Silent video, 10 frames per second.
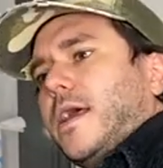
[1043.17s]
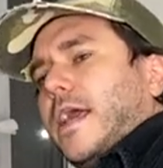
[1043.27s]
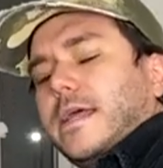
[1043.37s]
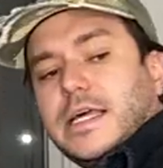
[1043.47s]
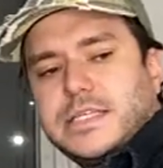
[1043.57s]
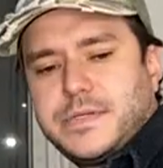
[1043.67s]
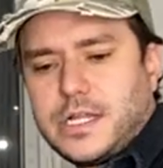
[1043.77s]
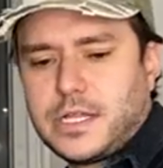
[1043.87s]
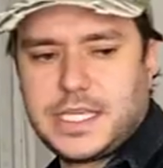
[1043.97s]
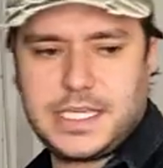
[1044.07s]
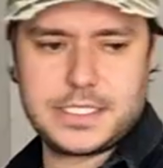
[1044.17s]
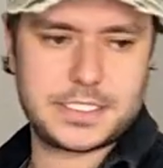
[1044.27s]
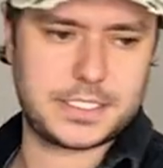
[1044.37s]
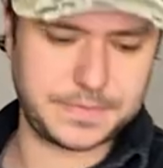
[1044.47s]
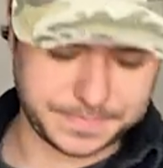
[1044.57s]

And last but not least,